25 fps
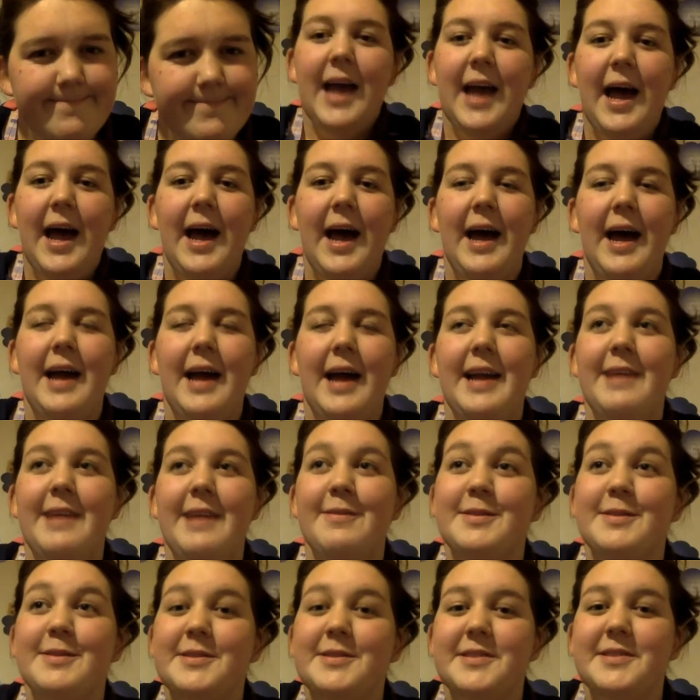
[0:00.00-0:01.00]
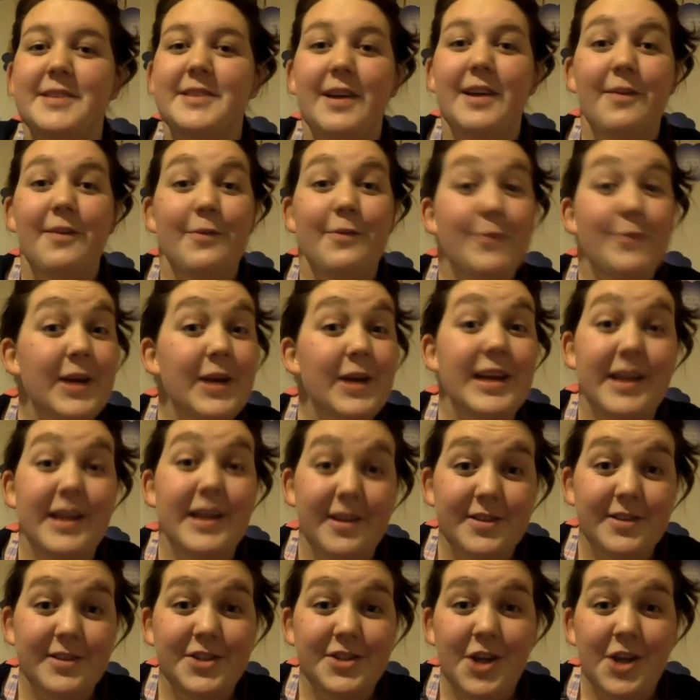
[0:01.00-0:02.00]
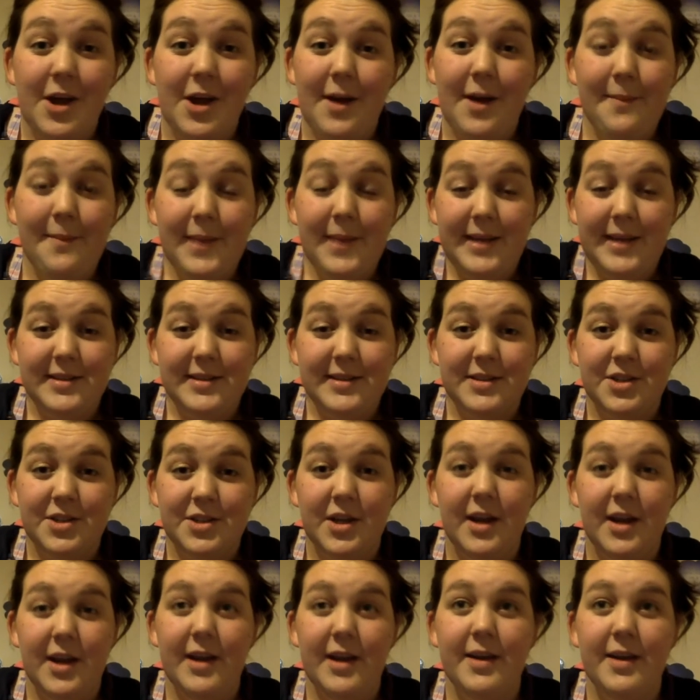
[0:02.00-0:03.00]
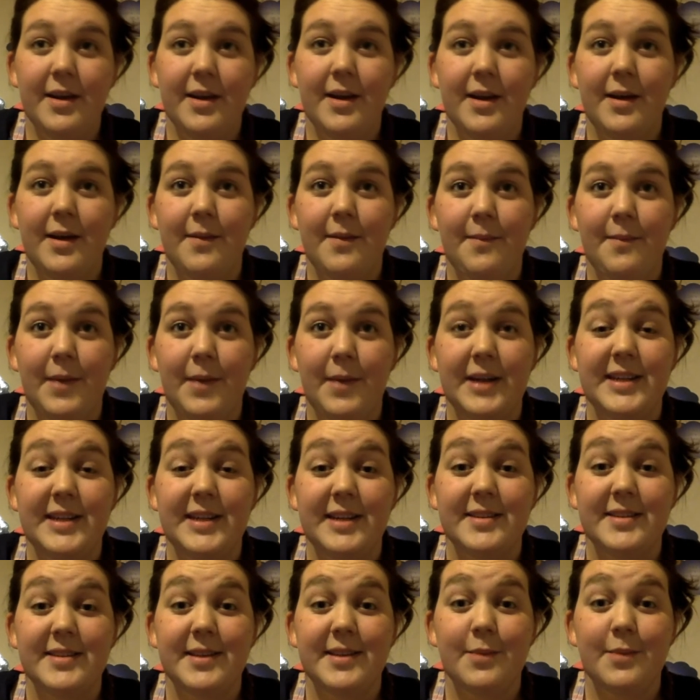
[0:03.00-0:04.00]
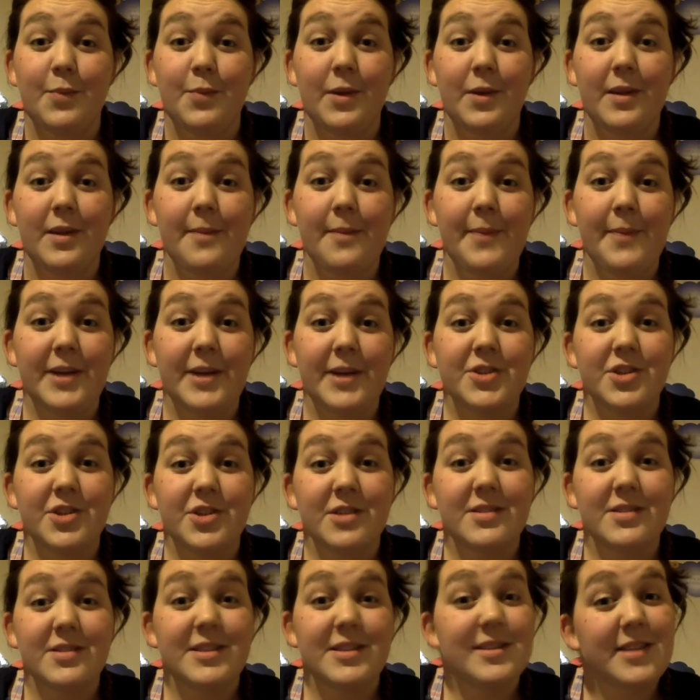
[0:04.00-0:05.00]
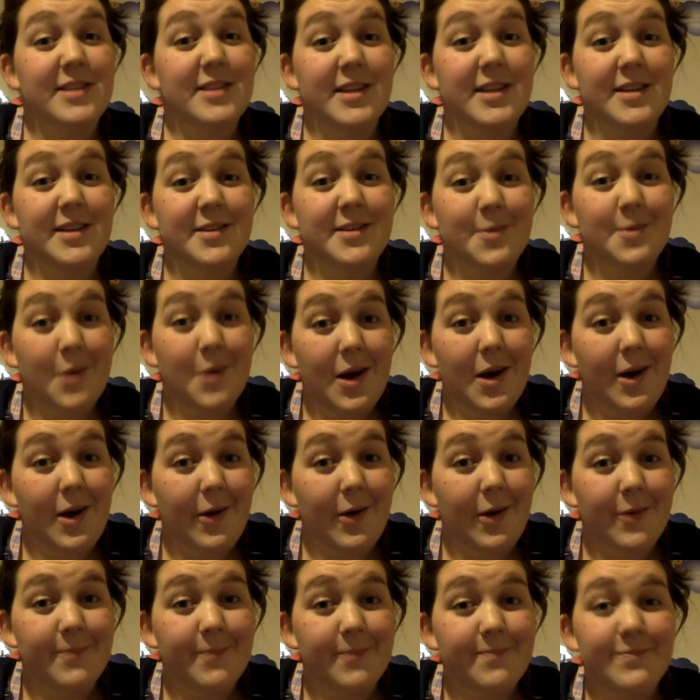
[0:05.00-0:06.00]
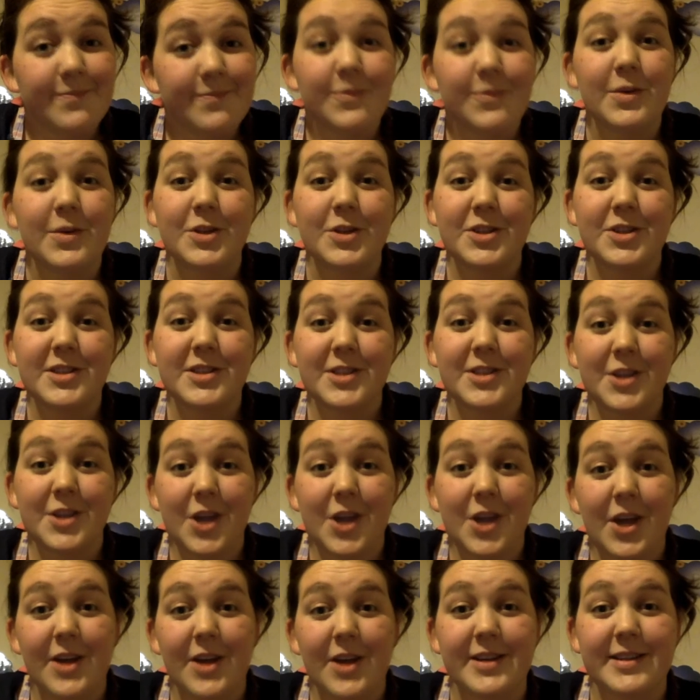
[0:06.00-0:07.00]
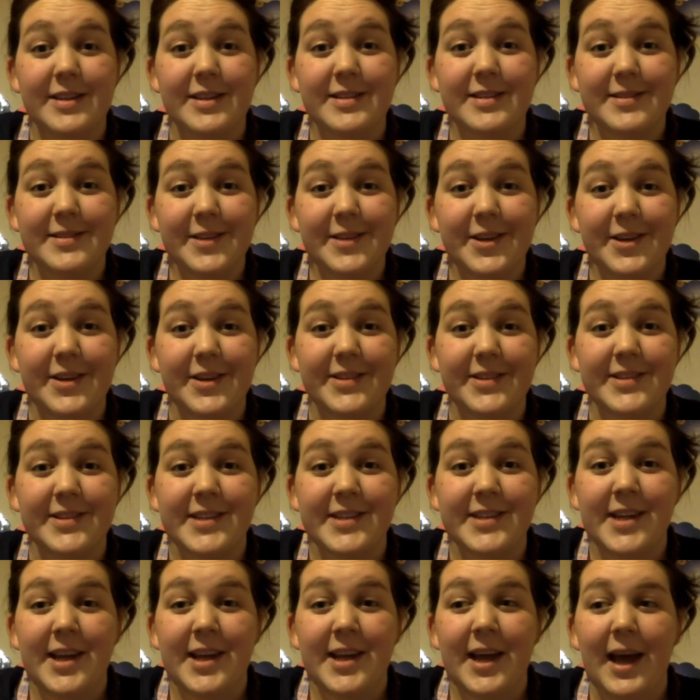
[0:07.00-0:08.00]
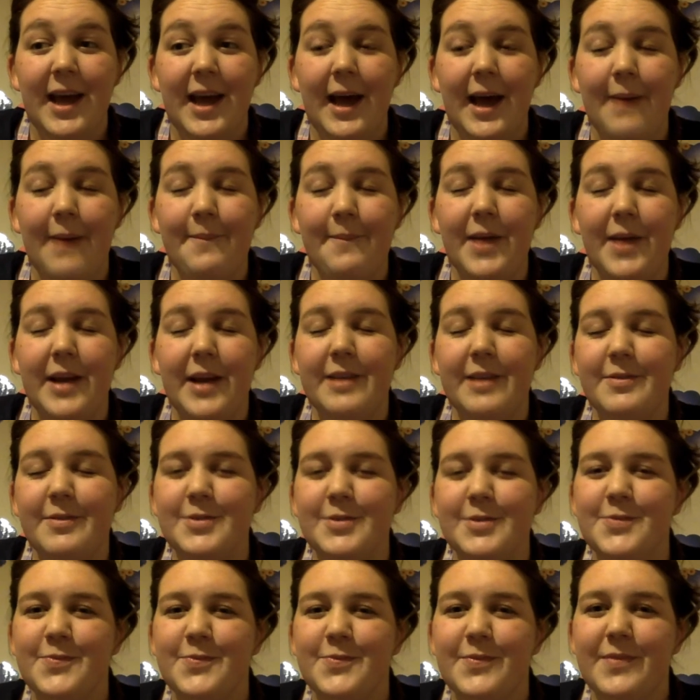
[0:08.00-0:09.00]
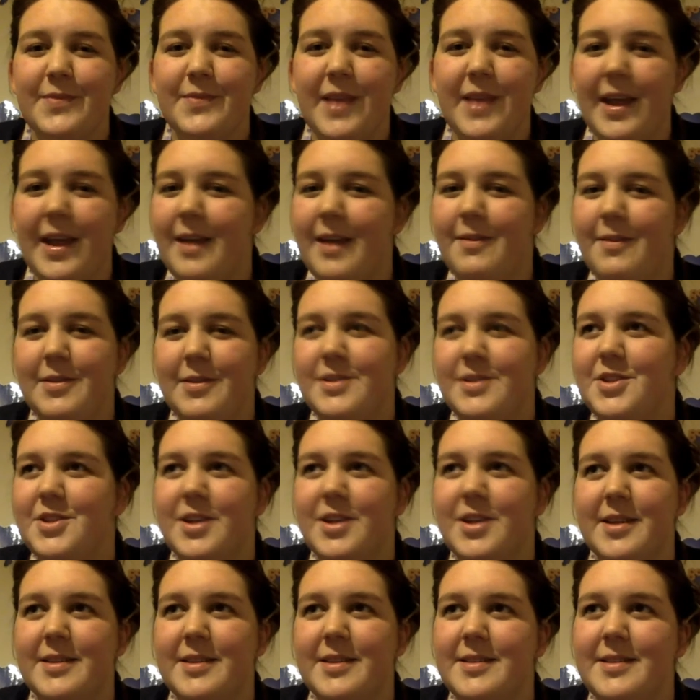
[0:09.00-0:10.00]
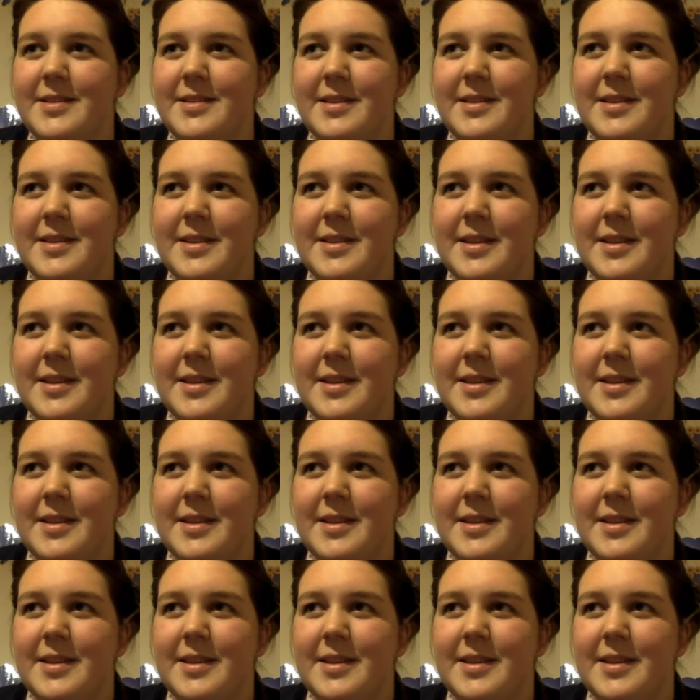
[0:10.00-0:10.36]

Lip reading: It was a really good show, amazing show. My dad said one of the best shows he's seen in a while, which is good. It's good. And it was just,